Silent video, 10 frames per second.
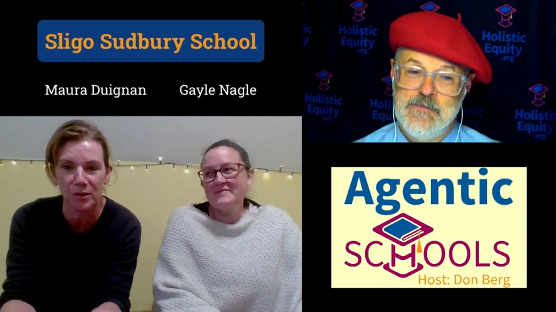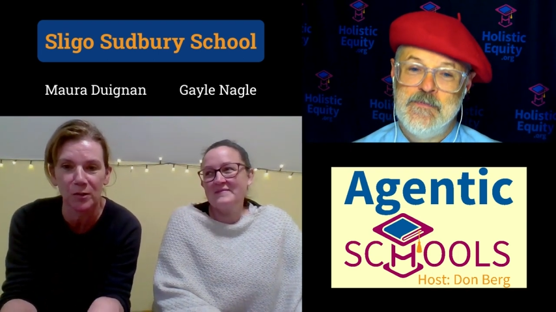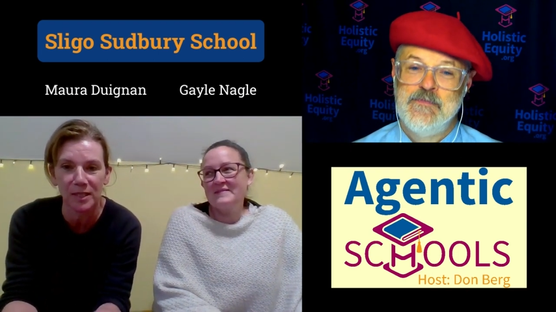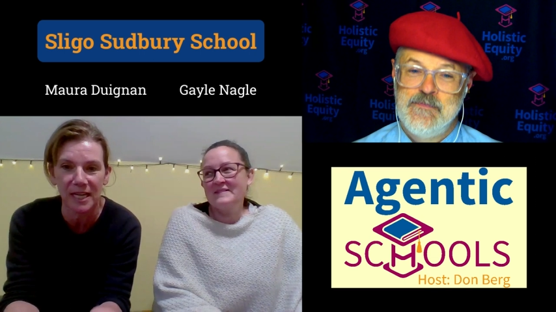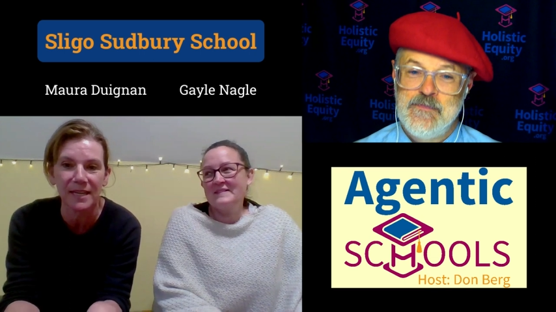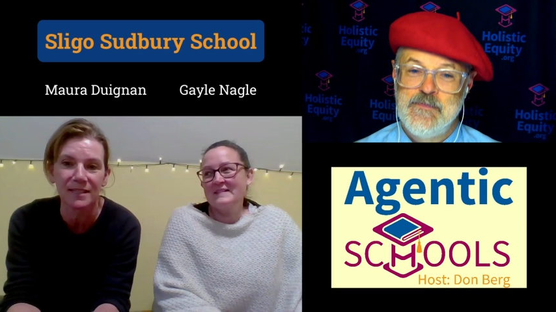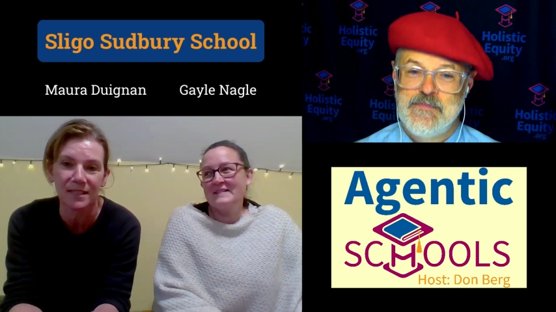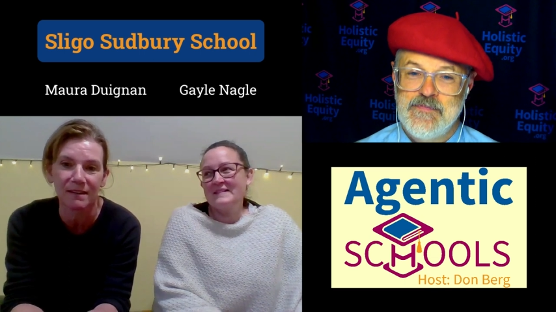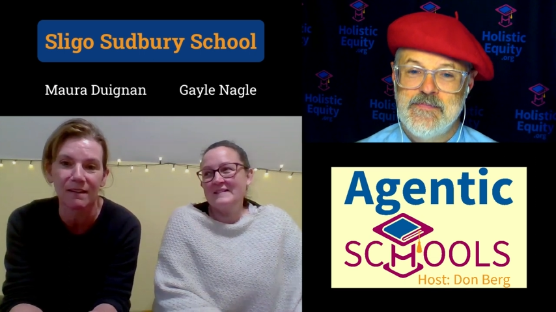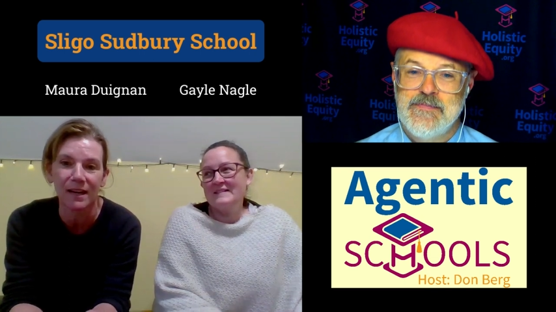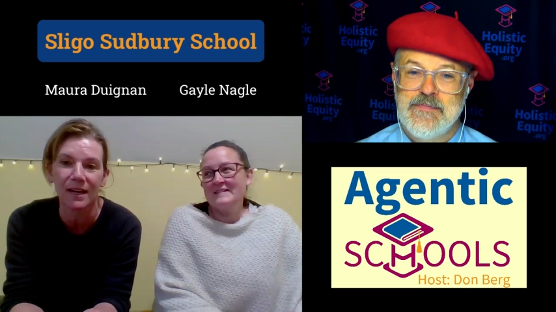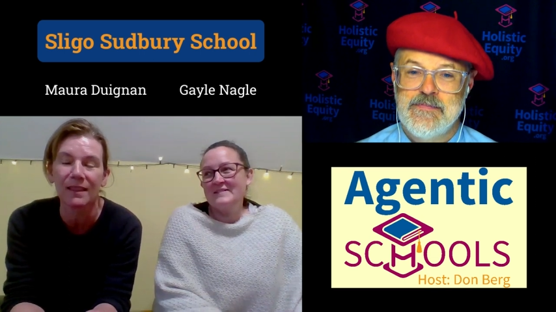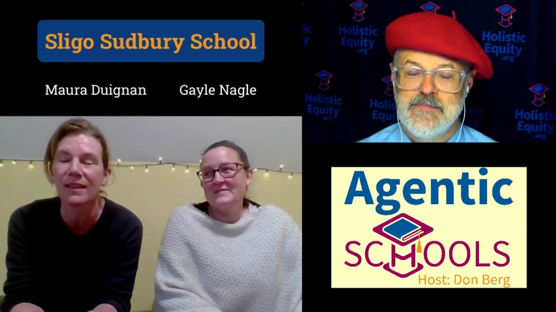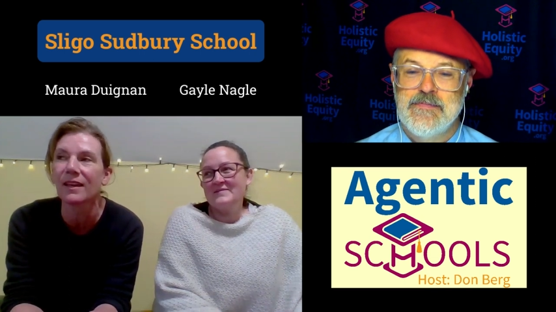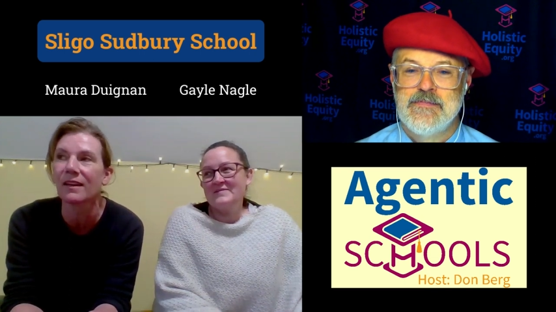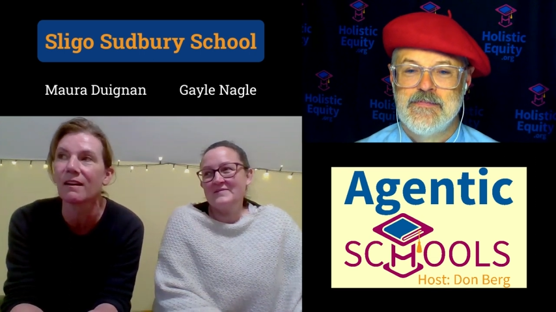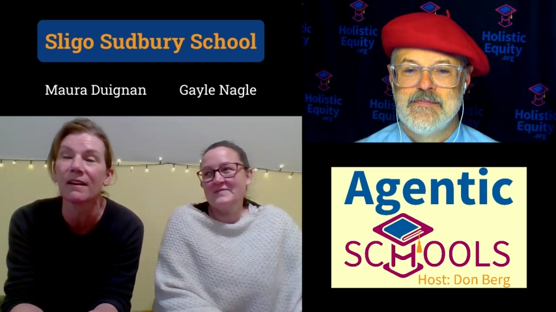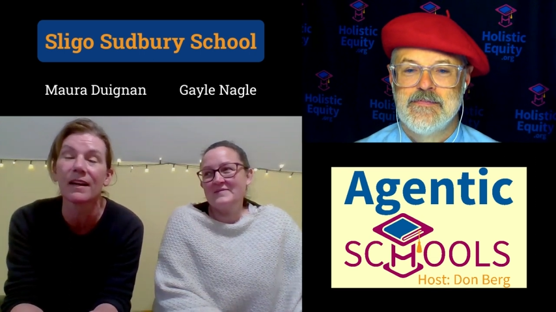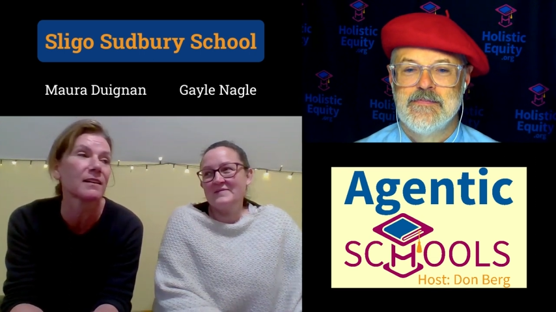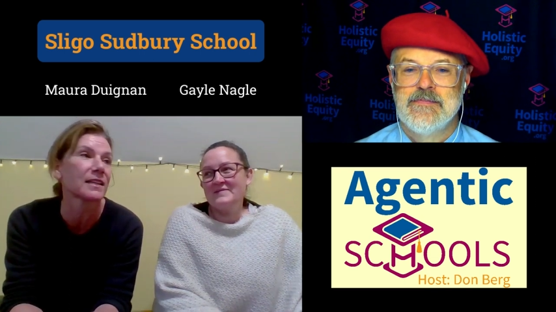Speaker 1: who attend here, and I think in our
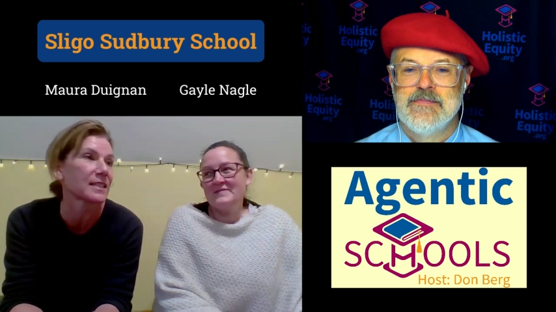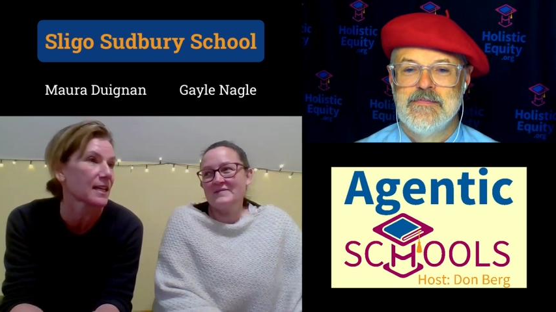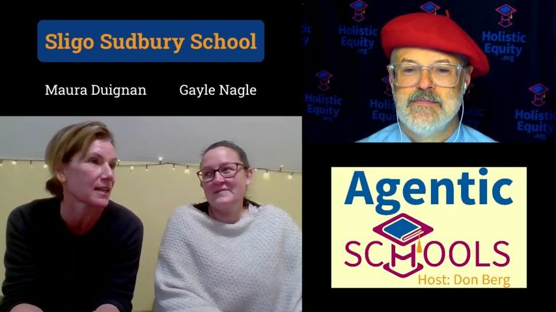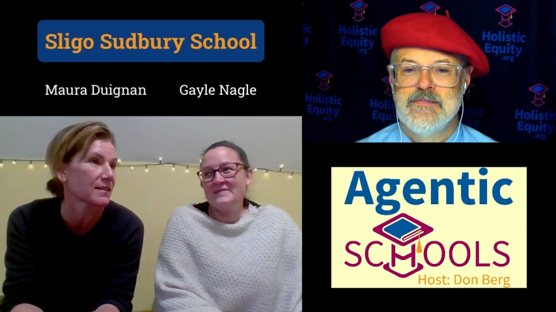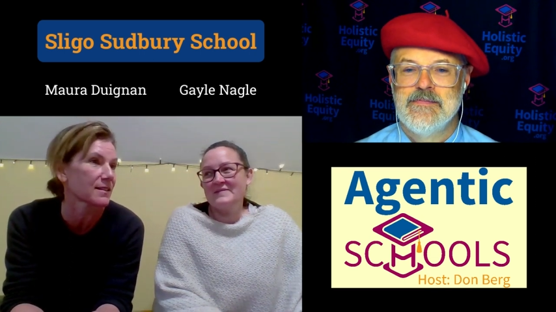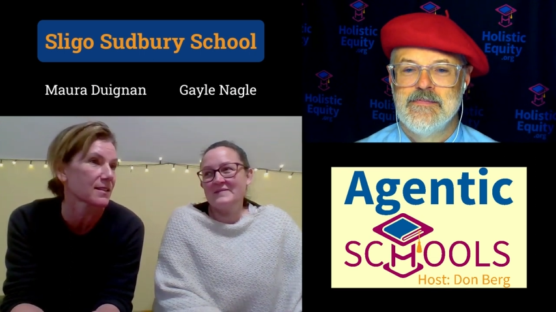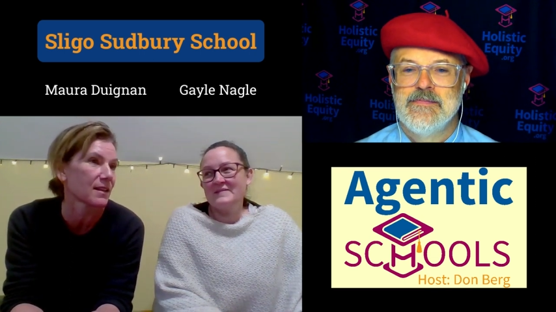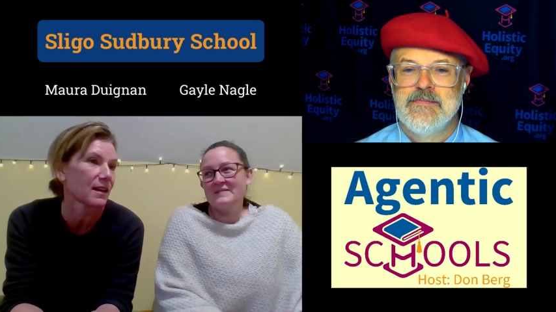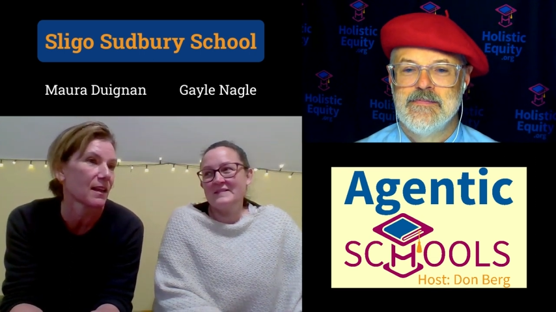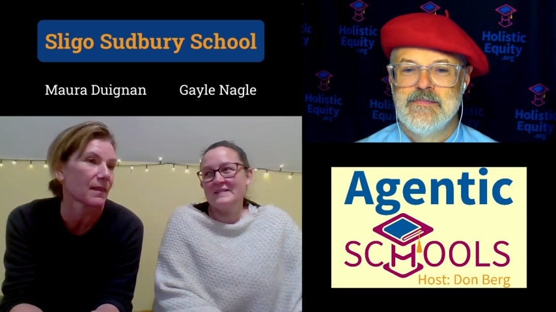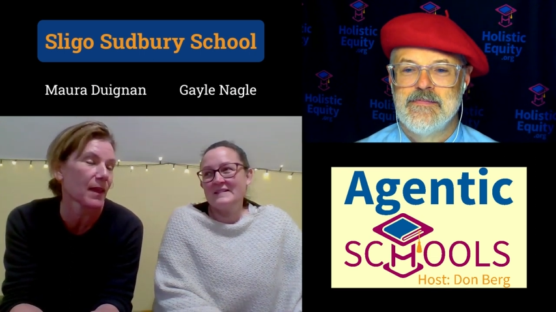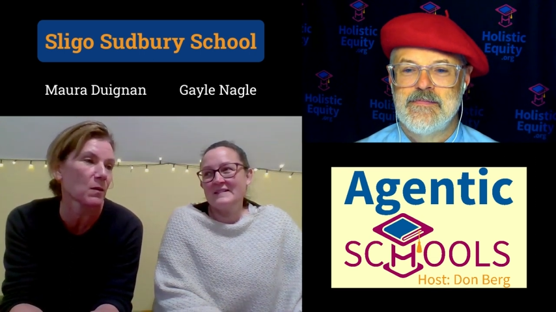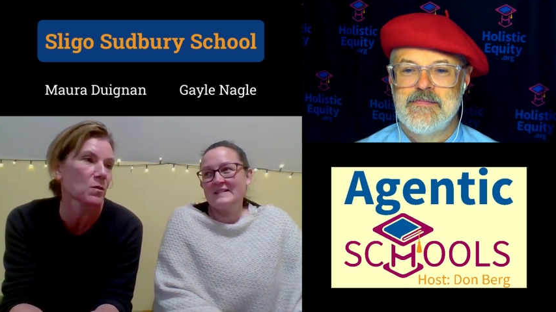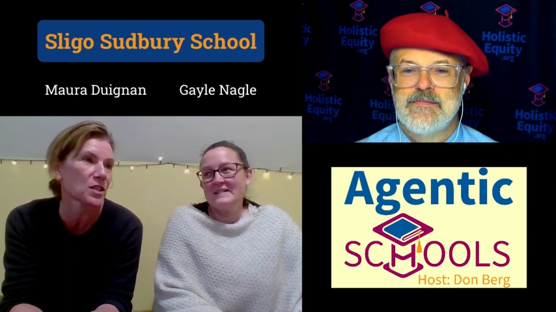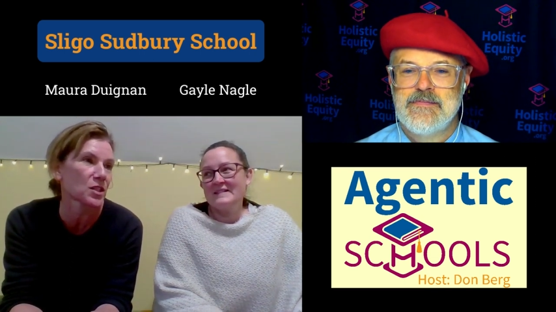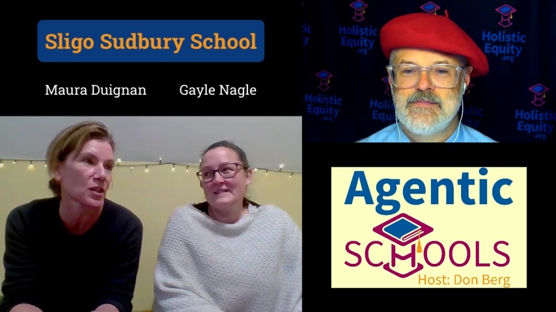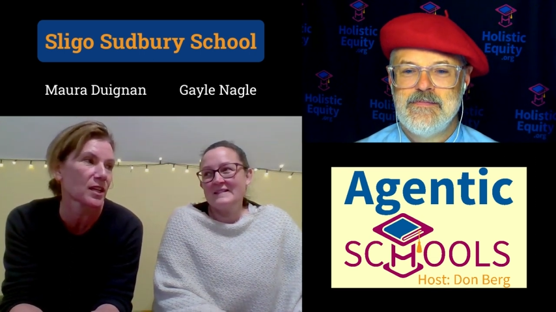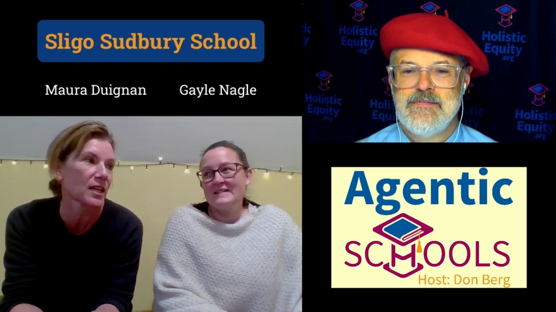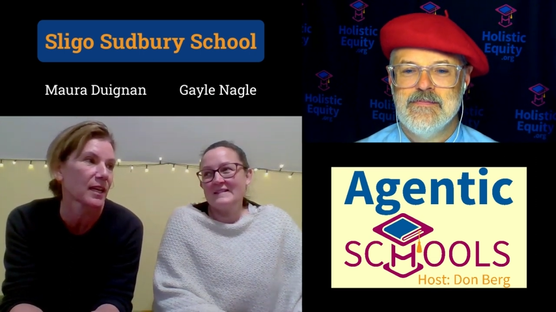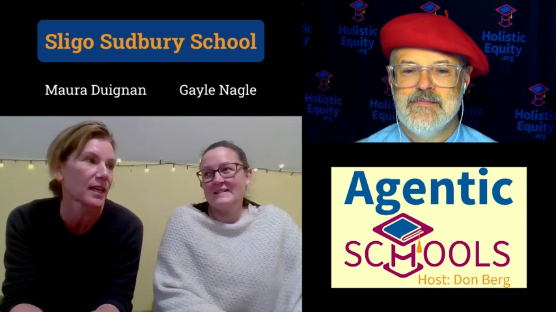early days that was
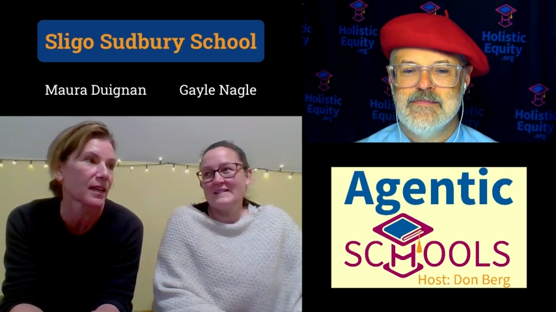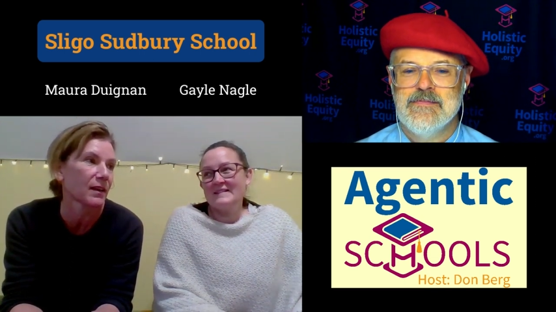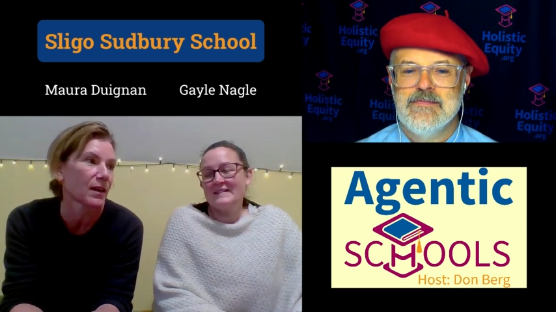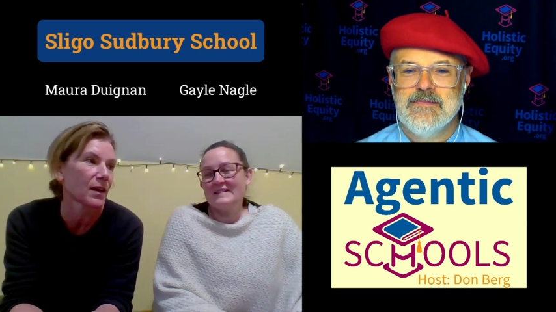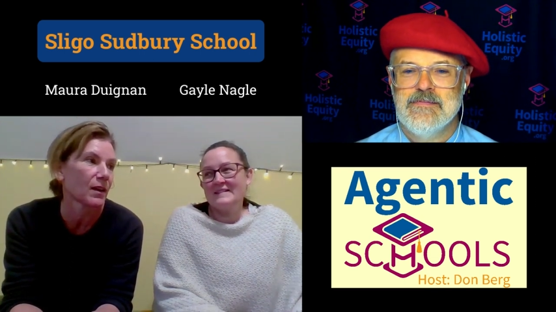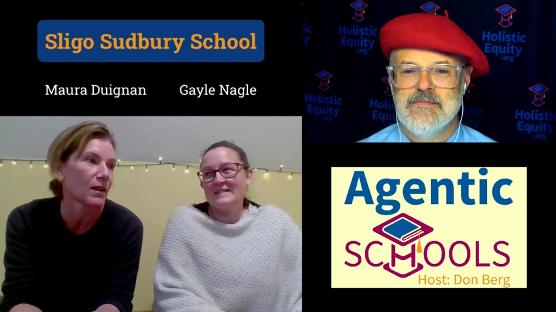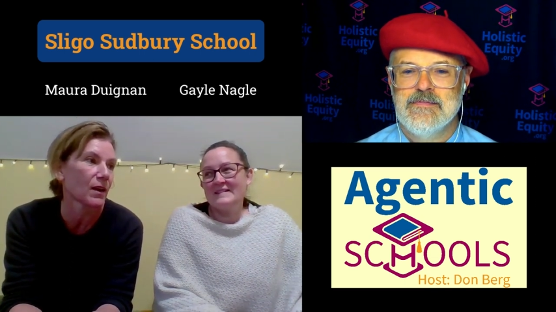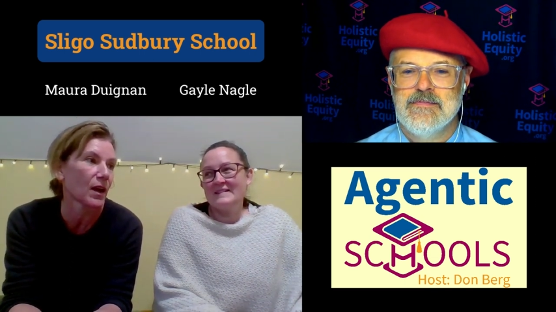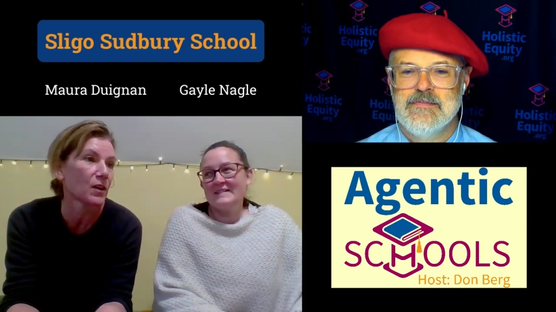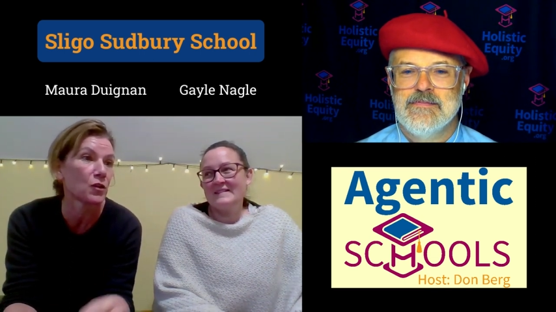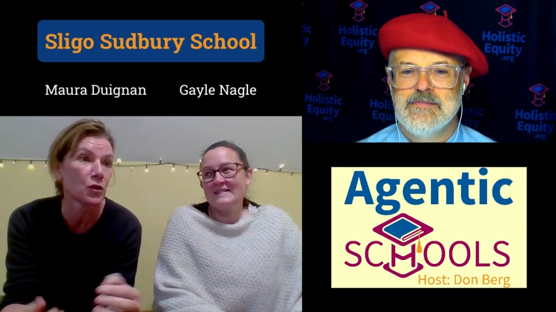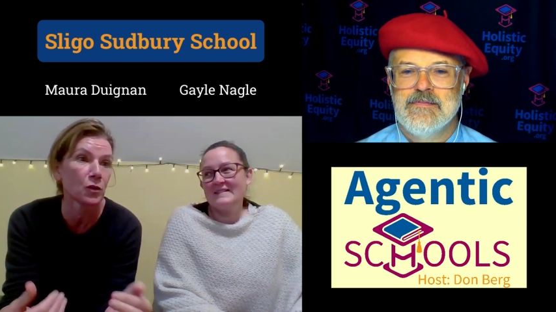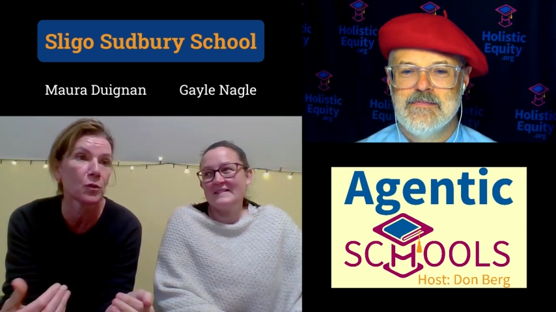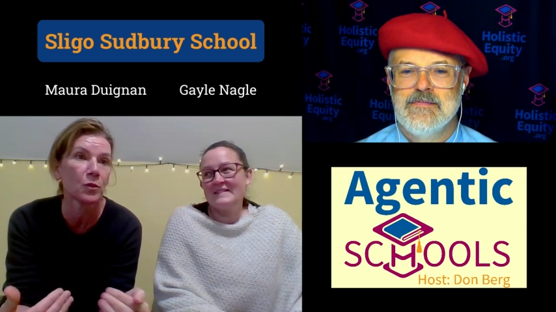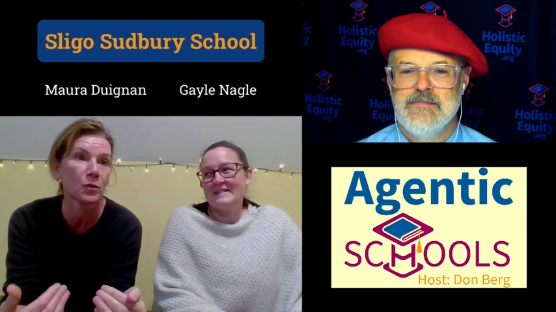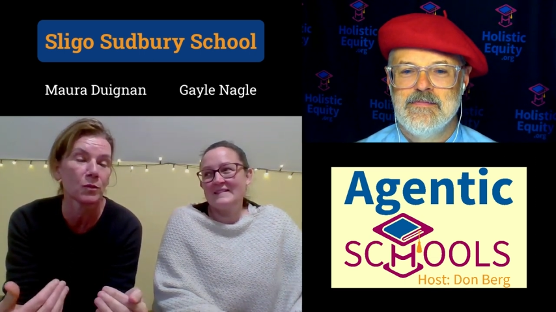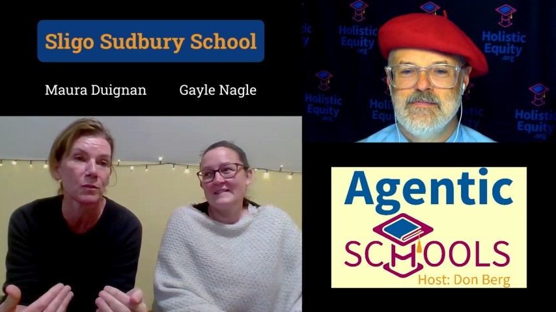certainly a new